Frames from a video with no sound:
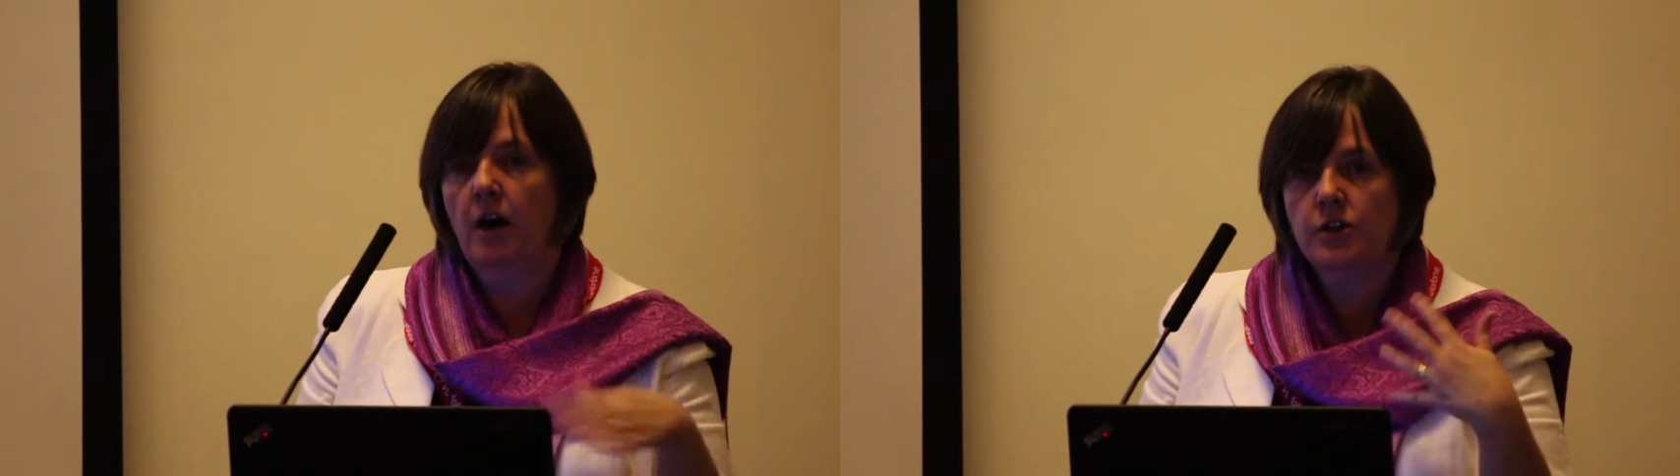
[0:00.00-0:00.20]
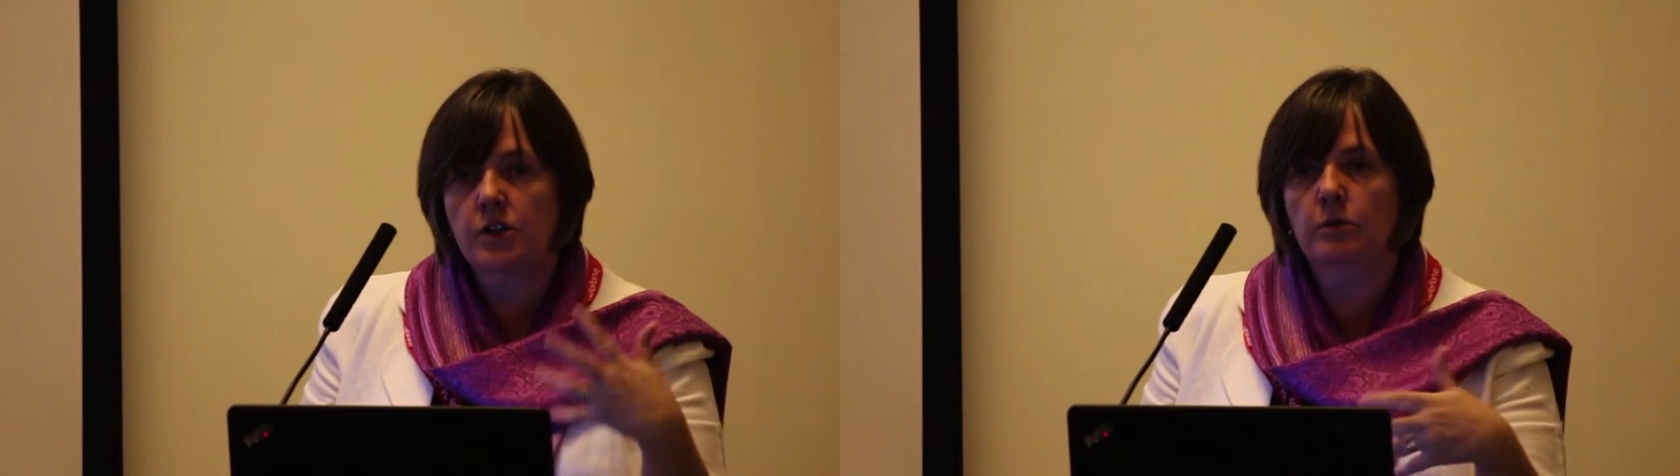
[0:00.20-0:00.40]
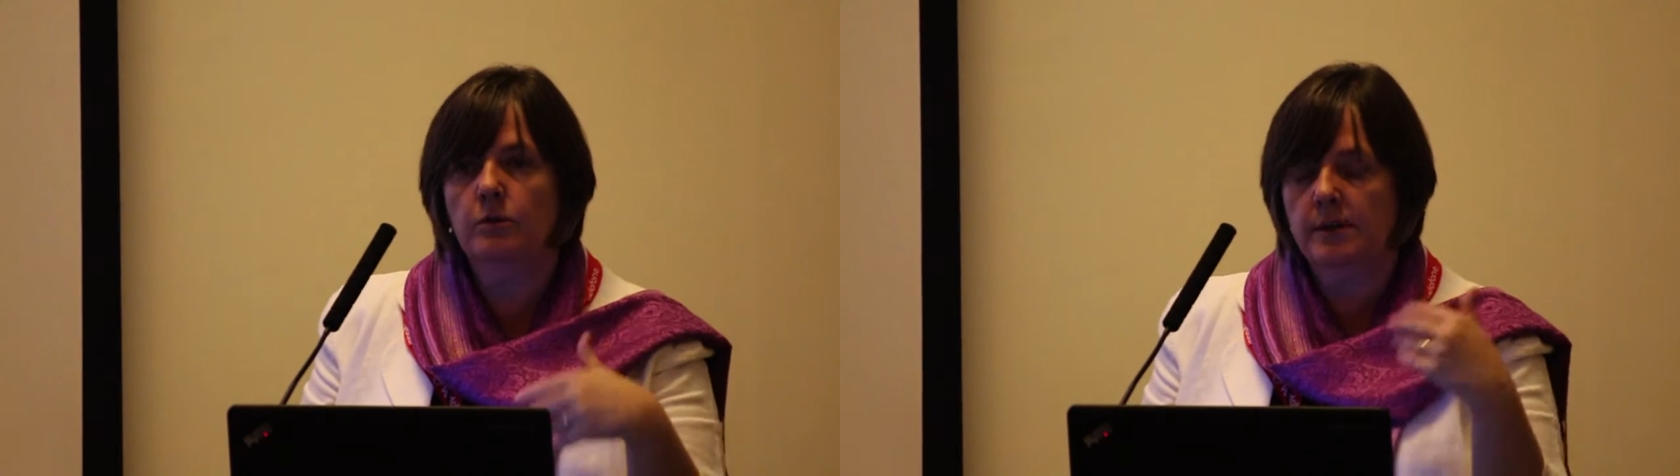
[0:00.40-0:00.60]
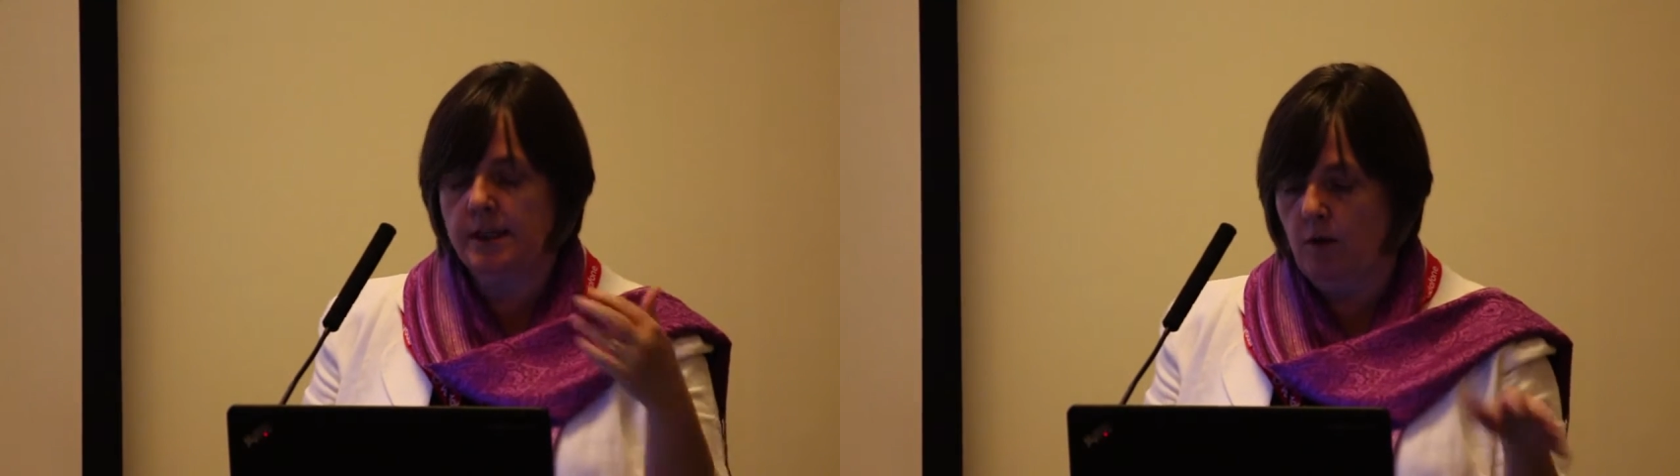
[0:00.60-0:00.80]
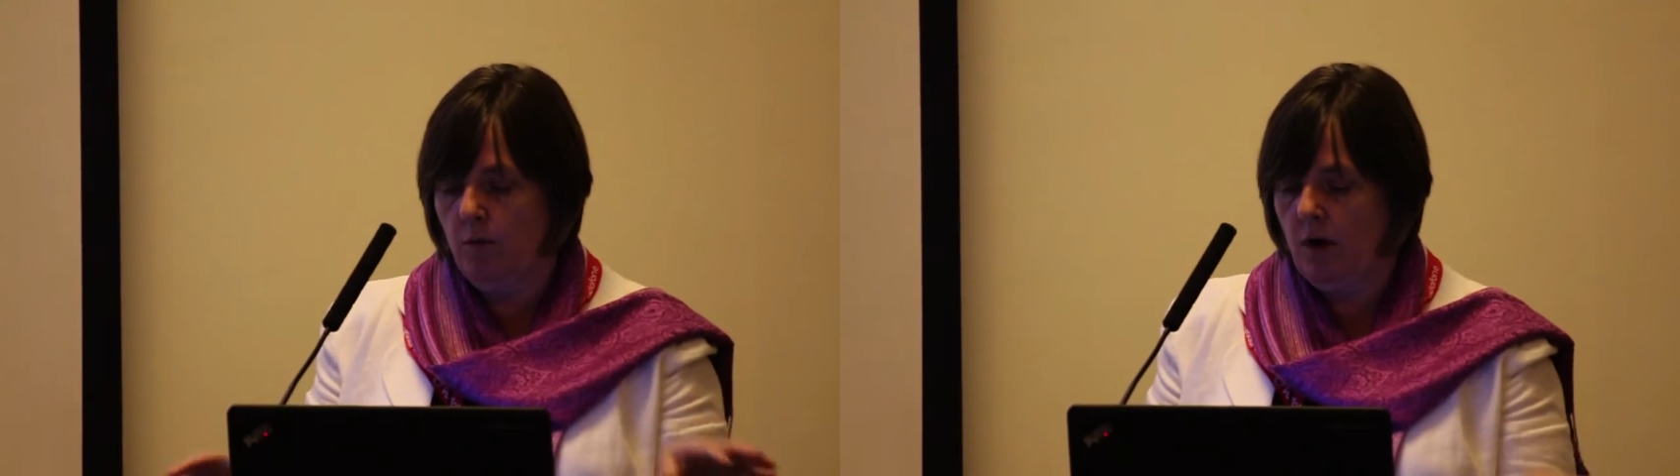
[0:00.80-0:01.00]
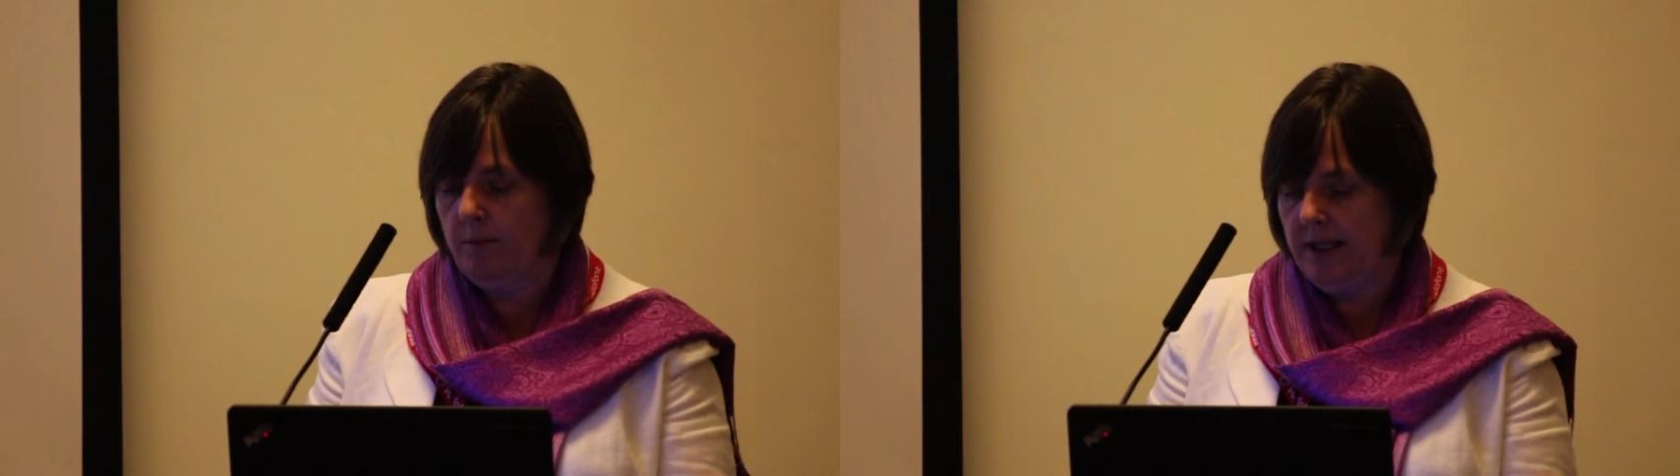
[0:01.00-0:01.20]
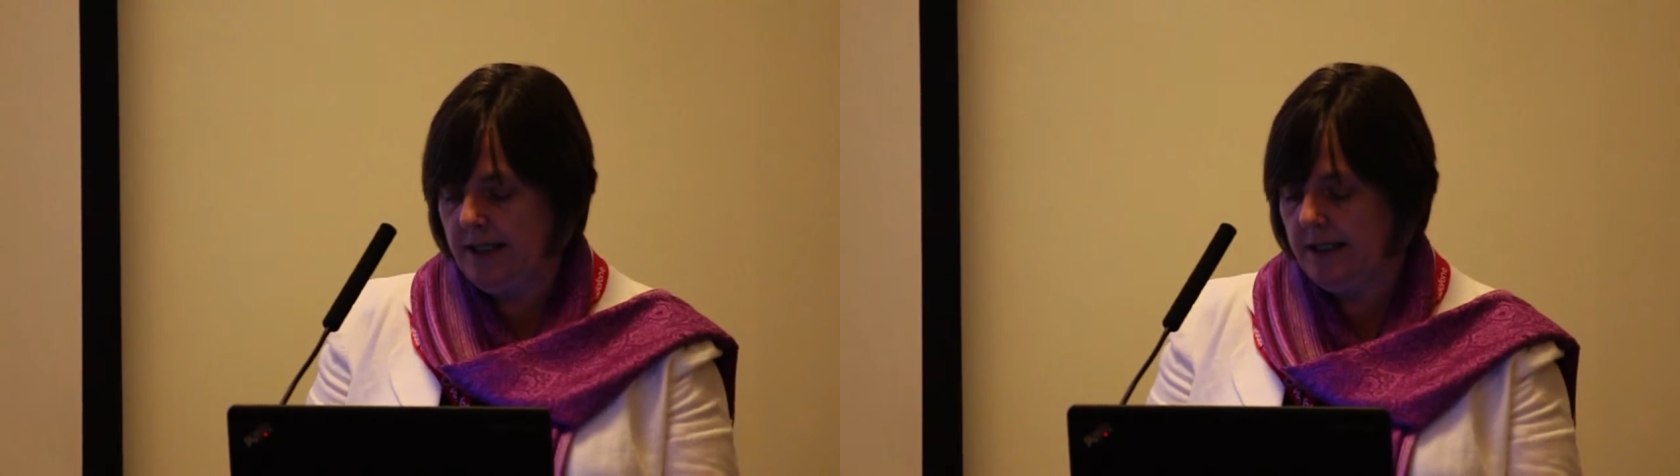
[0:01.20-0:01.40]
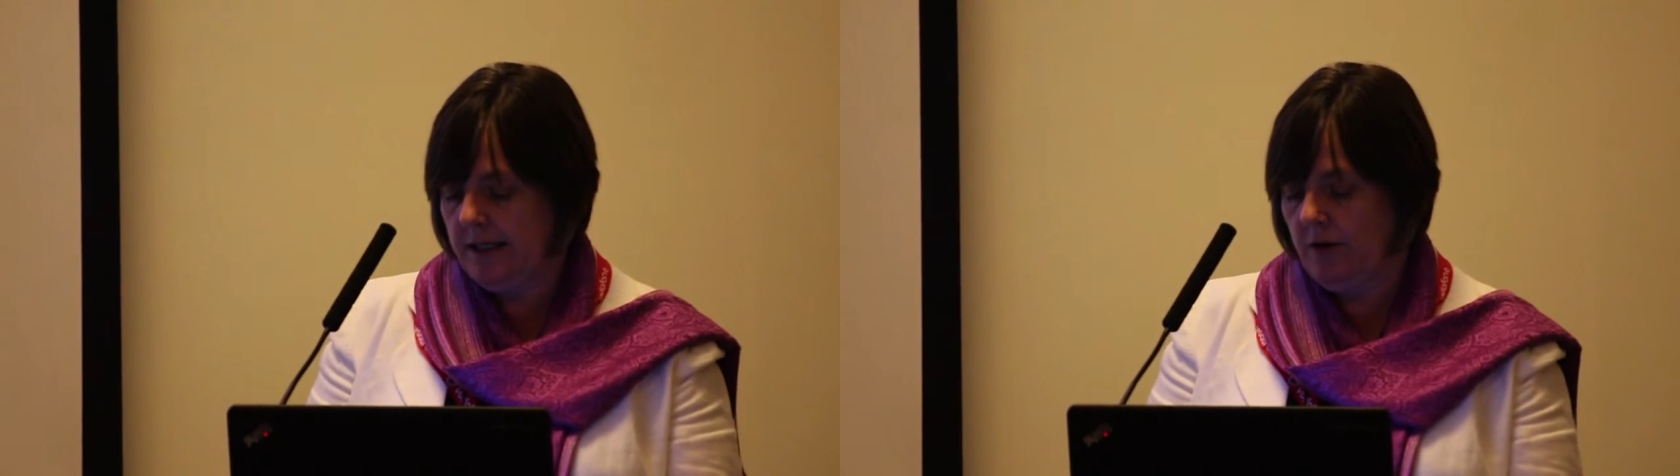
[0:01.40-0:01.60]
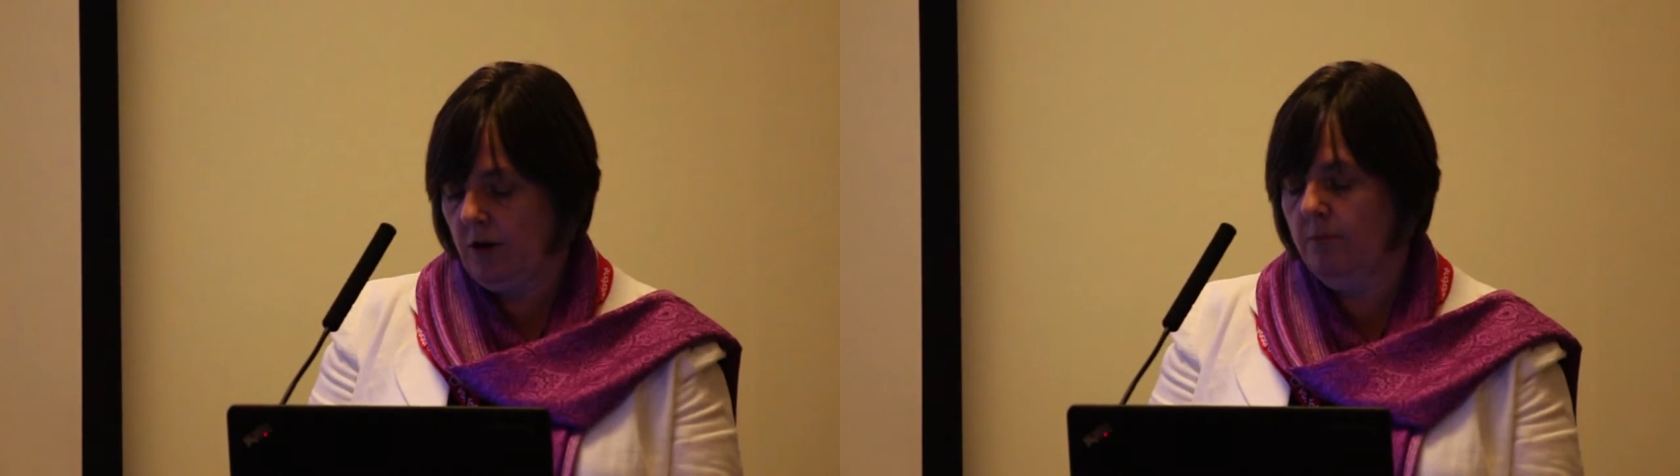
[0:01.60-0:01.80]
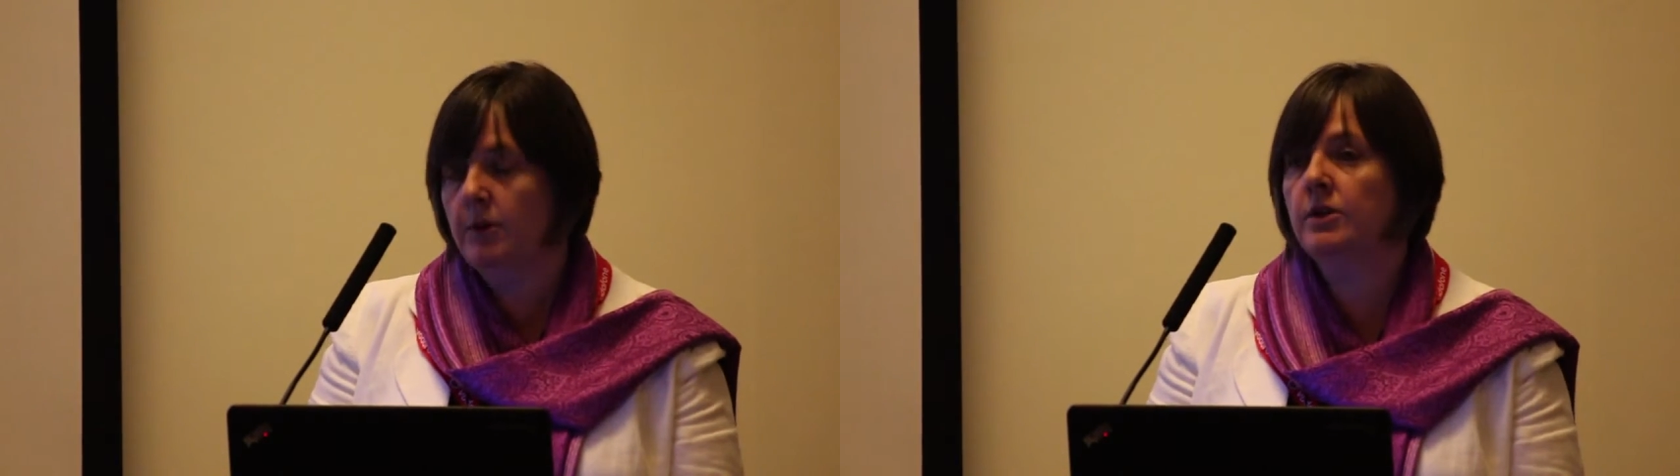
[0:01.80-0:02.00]
Our schools, our workplaces, our
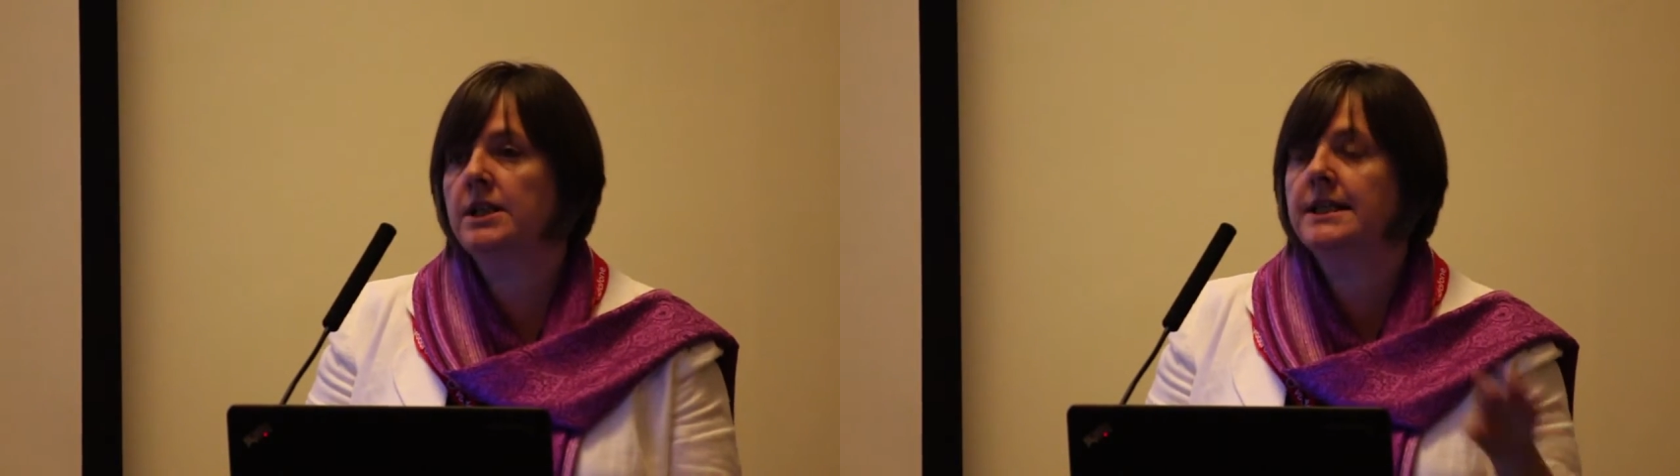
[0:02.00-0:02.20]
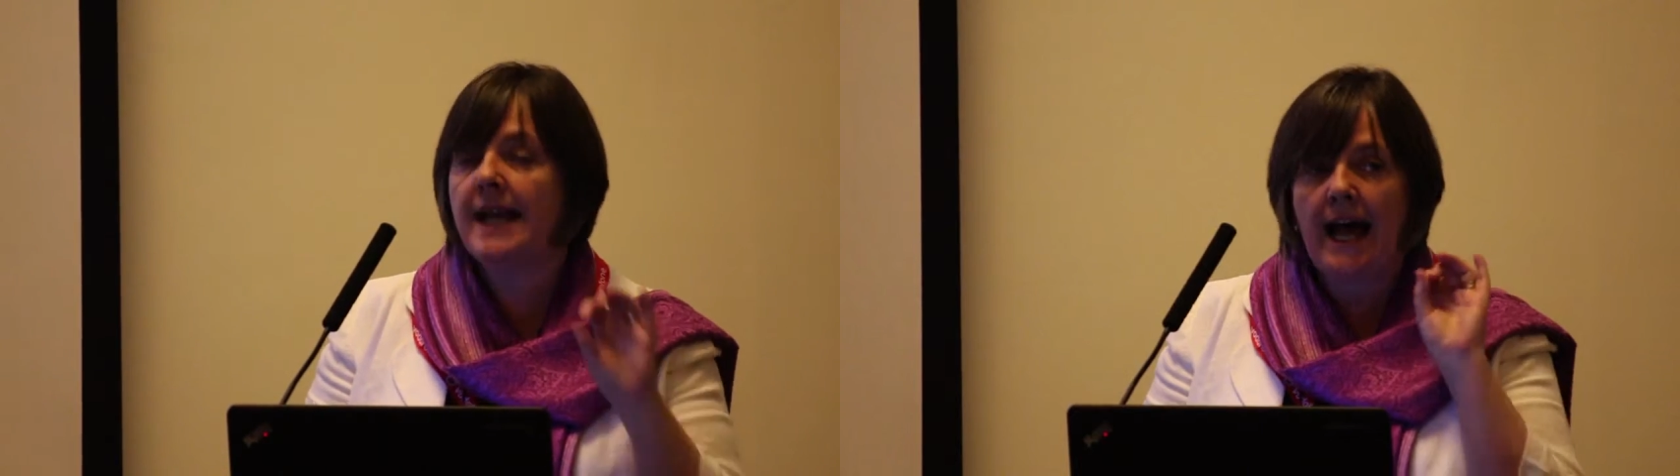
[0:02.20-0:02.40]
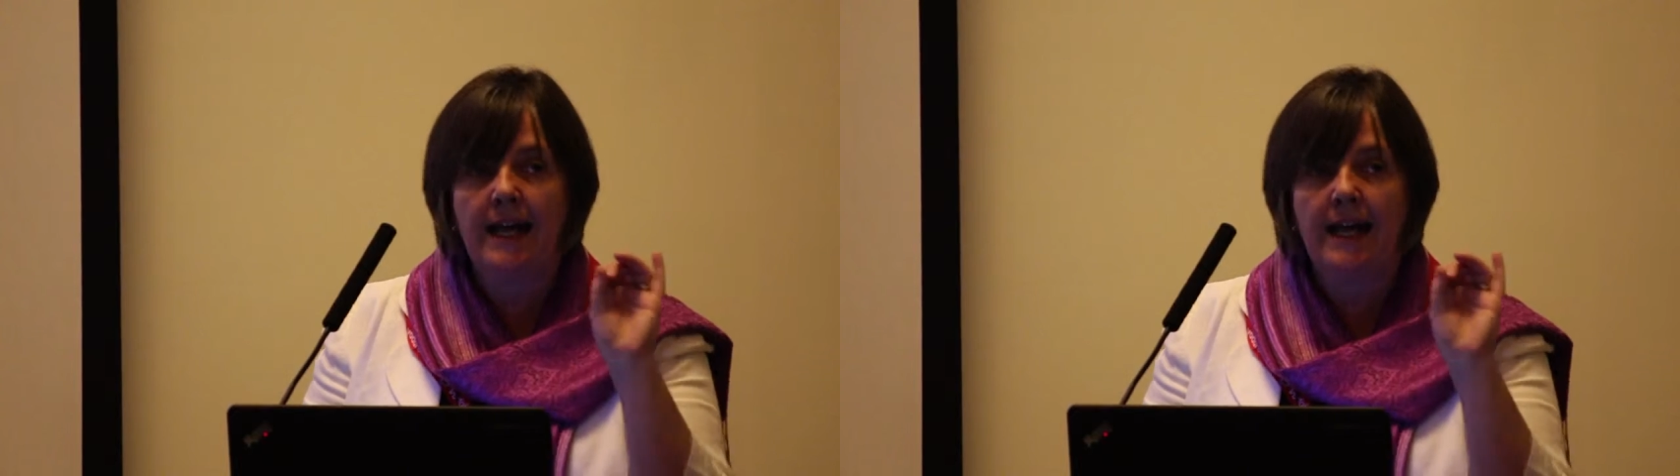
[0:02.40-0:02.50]
communities,